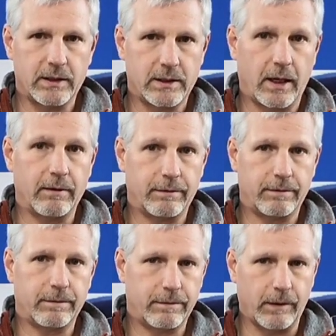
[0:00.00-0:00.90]
safe
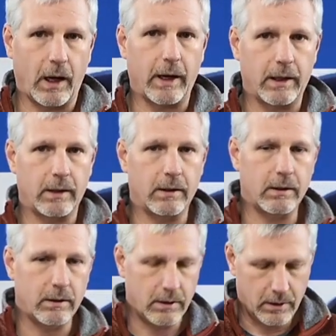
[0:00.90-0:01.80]
fly-in